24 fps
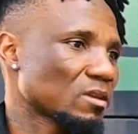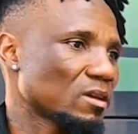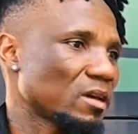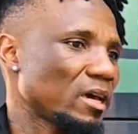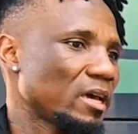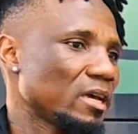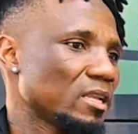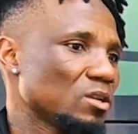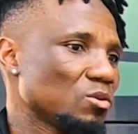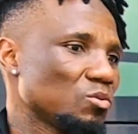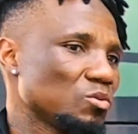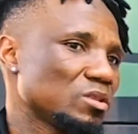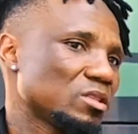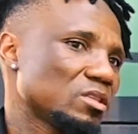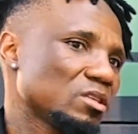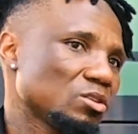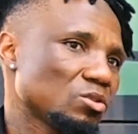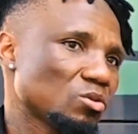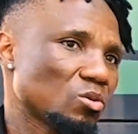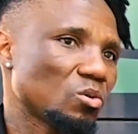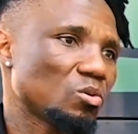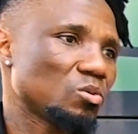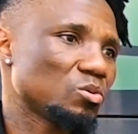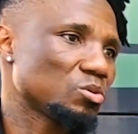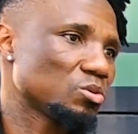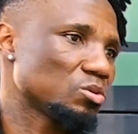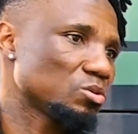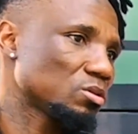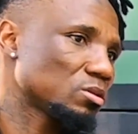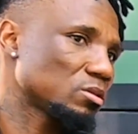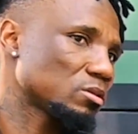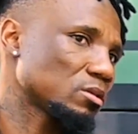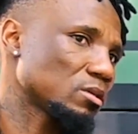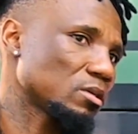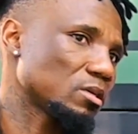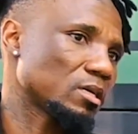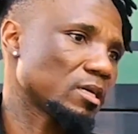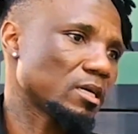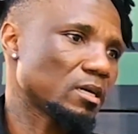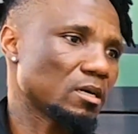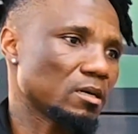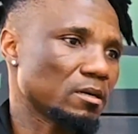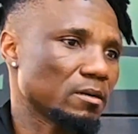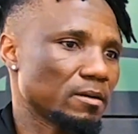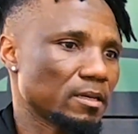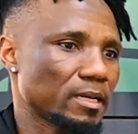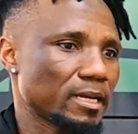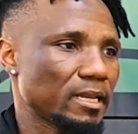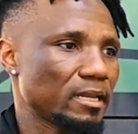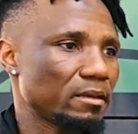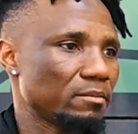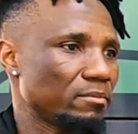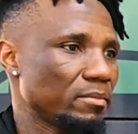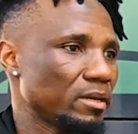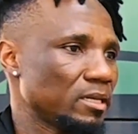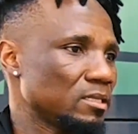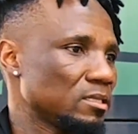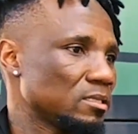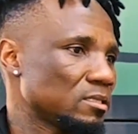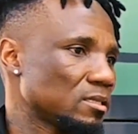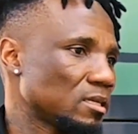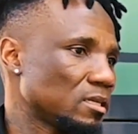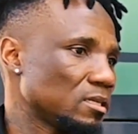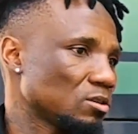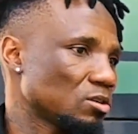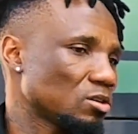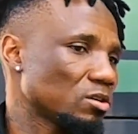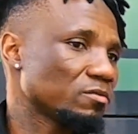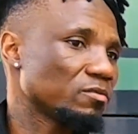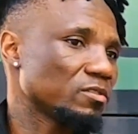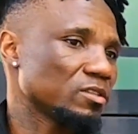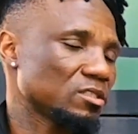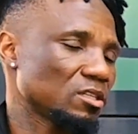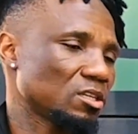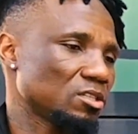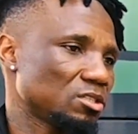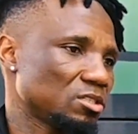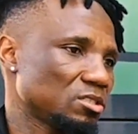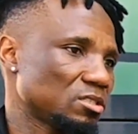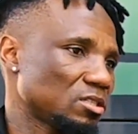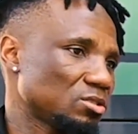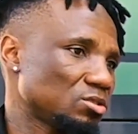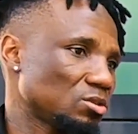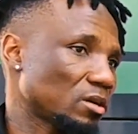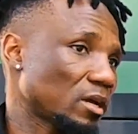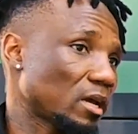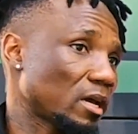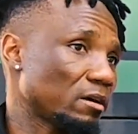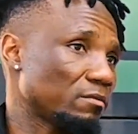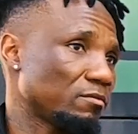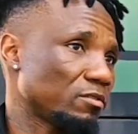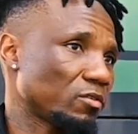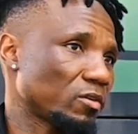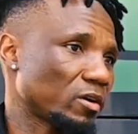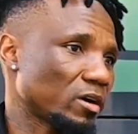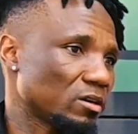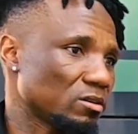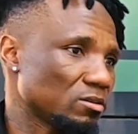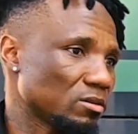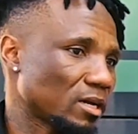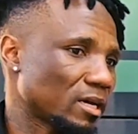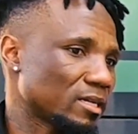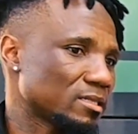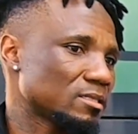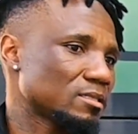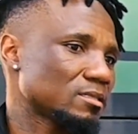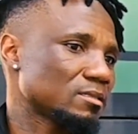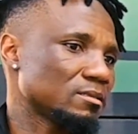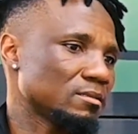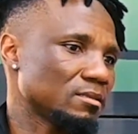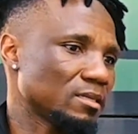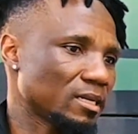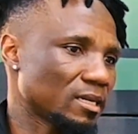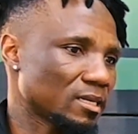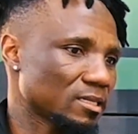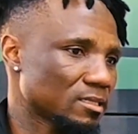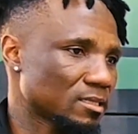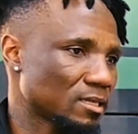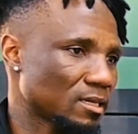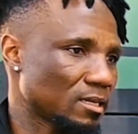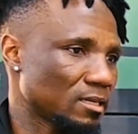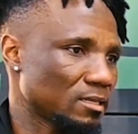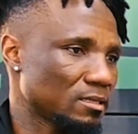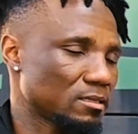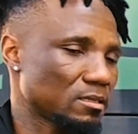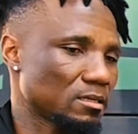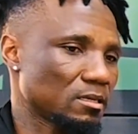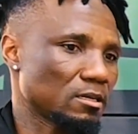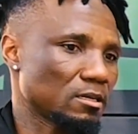And within all those elements and conversations that you have around, then I started,